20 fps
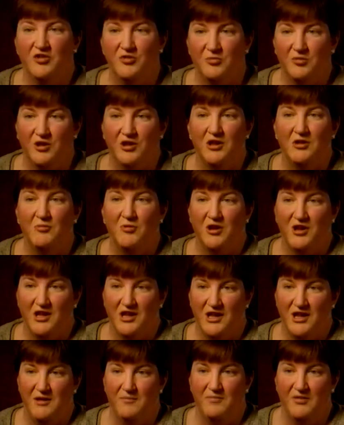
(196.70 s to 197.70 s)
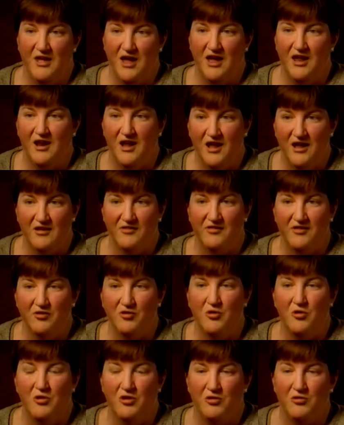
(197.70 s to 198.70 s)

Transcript: you really want to keep that as a core